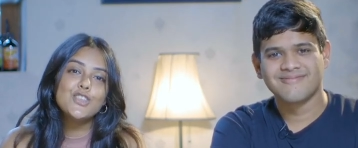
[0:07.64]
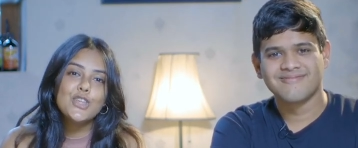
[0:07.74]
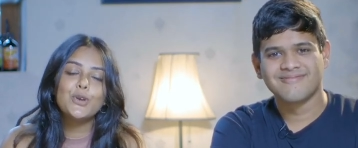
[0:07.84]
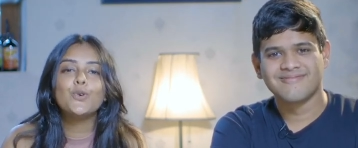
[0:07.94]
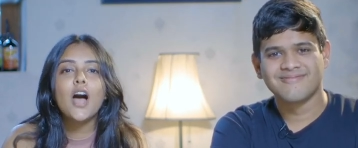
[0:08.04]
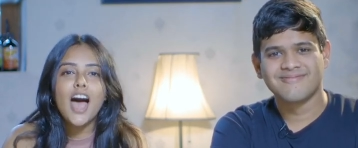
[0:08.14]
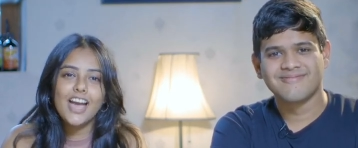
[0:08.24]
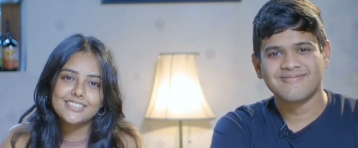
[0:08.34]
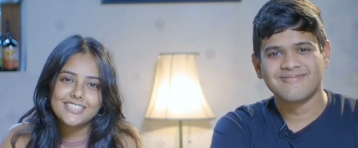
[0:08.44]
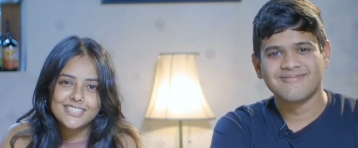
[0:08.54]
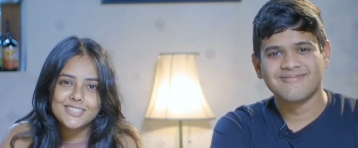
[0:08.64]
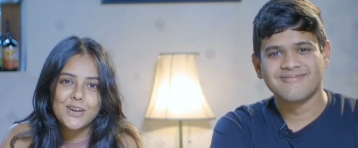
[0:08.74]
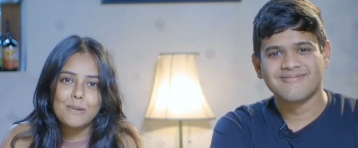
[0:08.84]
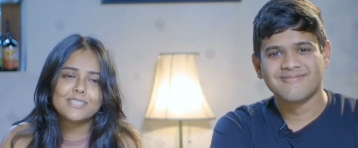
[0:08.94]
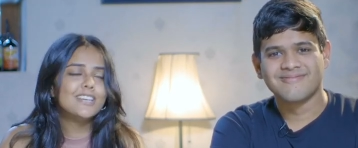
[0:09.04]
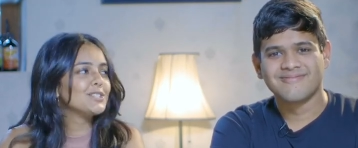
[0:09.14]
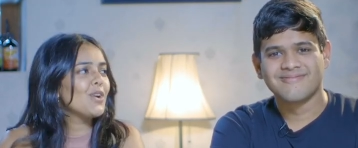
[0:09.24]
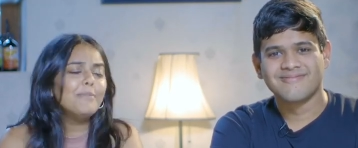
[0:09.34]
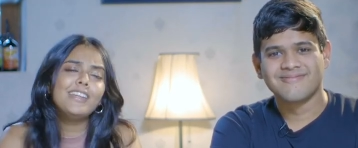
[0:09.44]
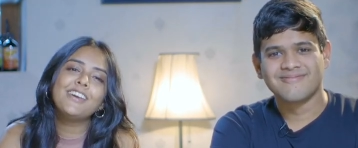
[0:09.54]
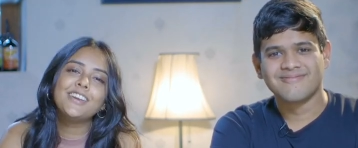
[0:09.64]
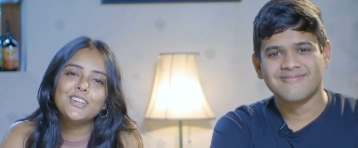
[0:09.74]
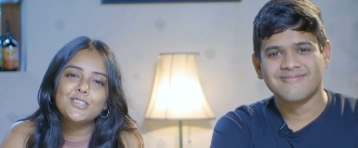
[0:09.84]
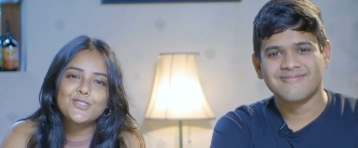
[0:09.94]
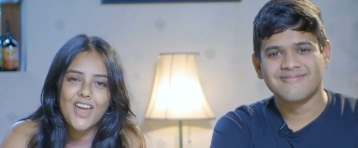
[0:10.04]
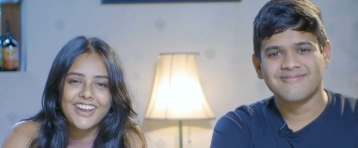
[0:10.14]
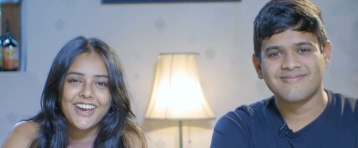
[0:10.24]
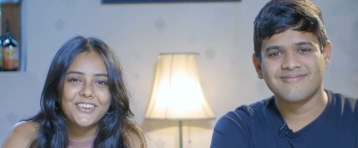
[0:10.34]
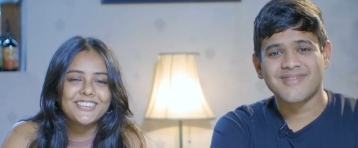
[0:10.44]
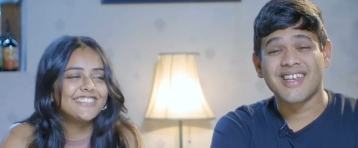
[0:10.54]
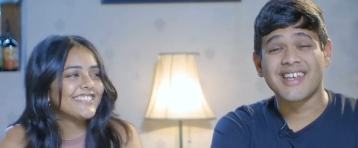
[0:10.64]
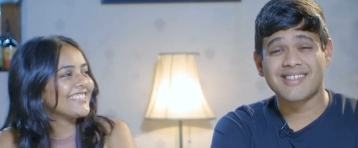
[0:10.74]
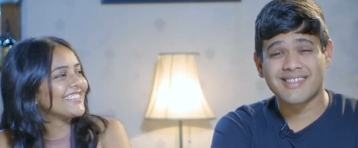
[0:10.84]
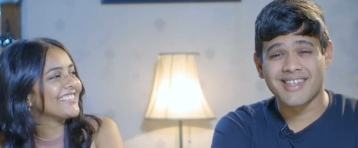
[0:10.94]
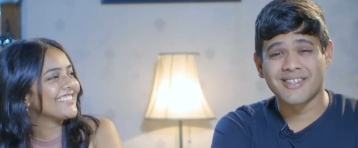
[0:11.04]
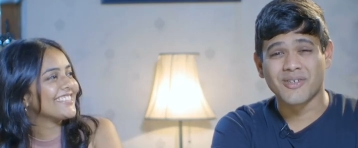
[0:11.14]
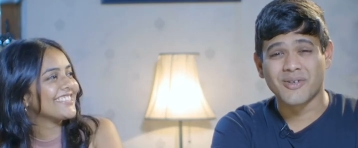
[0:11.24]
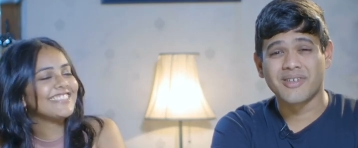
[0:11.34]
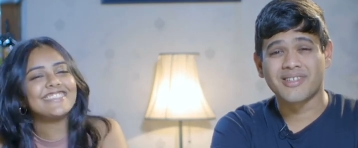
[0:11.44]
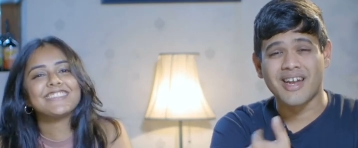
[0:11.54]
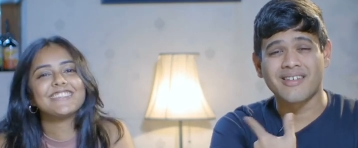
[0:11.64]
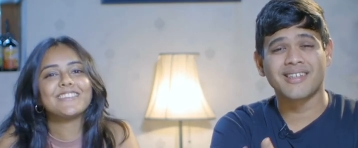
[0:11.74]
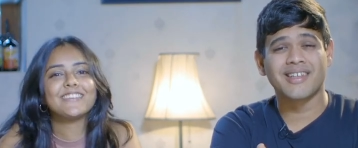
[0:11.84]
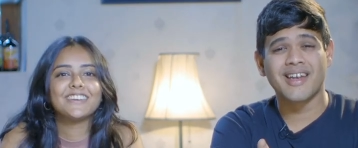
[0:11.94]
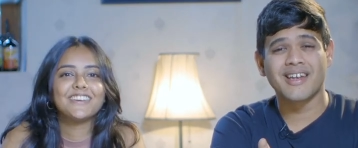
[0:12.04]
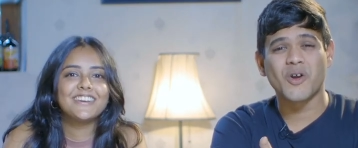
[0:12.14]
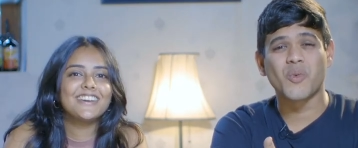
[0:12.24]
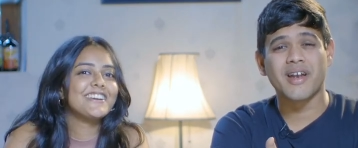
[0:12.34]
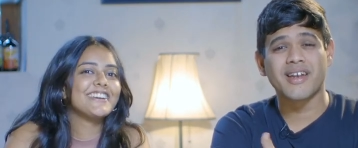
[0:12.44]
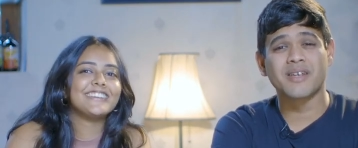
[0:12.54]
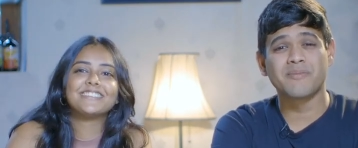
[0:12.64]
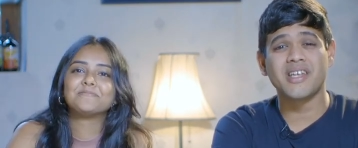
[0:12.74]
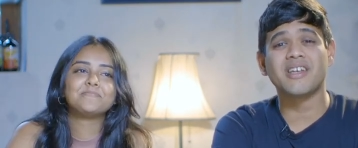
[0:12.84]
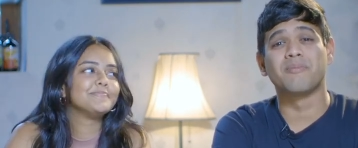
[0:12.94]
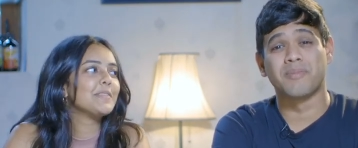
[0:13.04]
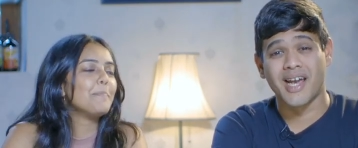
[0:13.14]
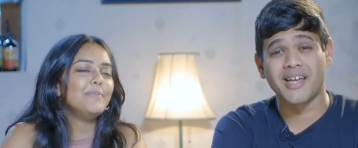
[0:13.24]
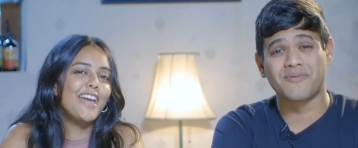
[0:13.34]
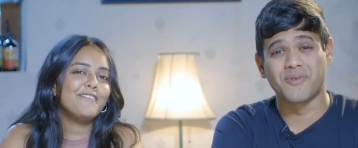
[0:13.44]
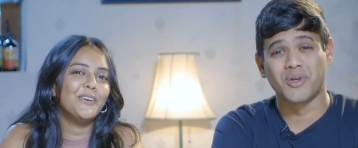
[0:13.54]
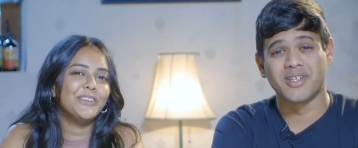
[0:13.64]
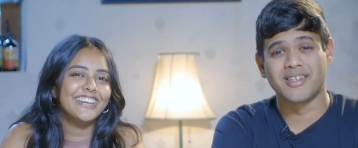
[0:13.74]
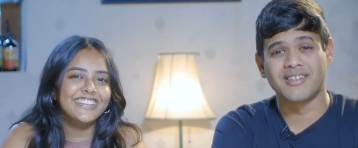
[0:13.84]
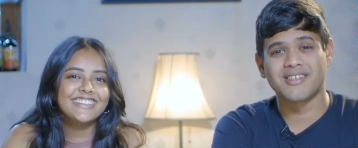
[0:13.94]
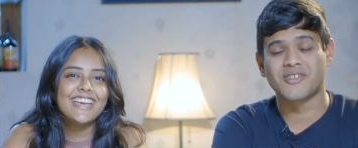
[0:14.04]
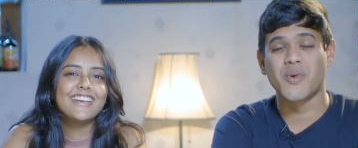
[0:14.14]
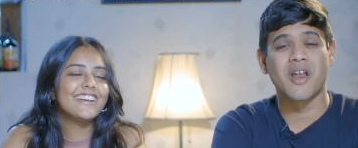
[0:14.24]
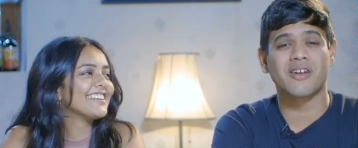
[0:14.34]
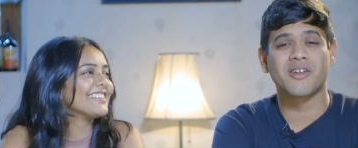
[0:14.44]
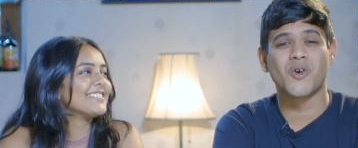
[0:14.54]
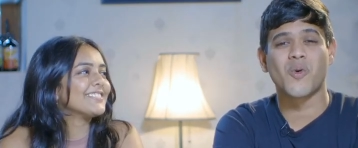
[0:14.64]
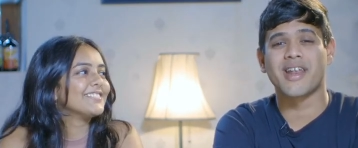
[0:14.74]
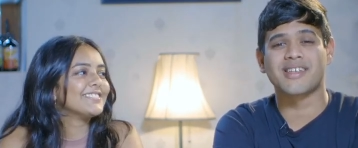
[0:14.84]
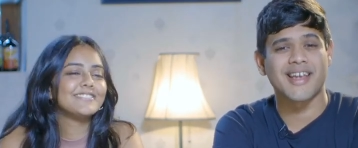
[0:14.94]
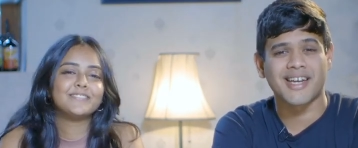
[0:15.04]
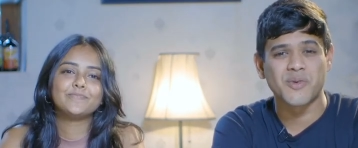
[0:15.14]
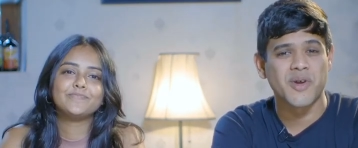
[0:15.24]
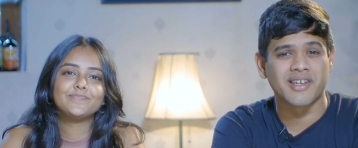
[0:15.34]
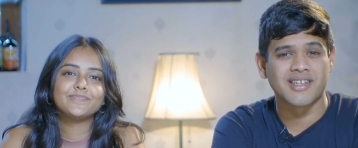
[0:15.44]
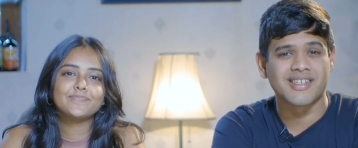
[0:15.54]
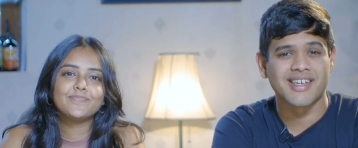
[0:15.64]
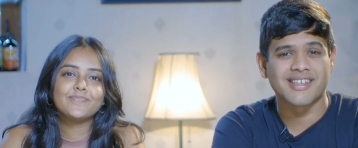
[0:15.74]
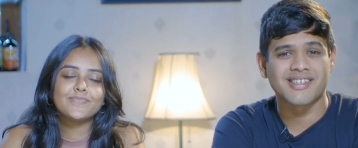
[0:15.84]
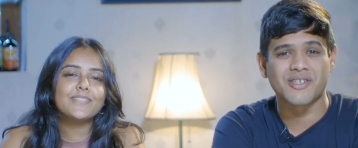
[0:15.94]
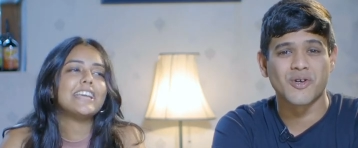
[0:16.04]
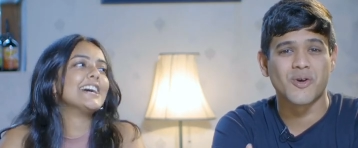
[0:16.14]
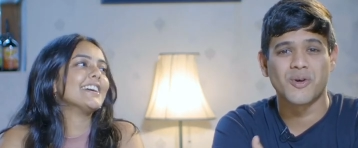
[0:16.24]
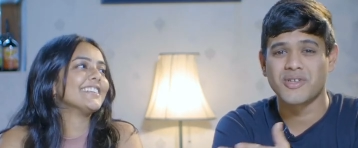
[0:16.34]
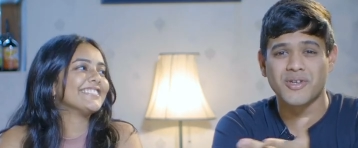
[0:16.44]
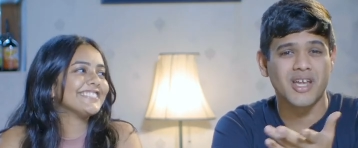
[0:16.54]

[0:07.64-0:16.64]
Speaker 1: new iced tea syrups. So Abid and I are here to try it out.
Speaker 2: Here's the thing though, Tarindi and I, we're gonna be blindfolded. blindfolded. So we're not gonna know what exactly we're gonna taste. So you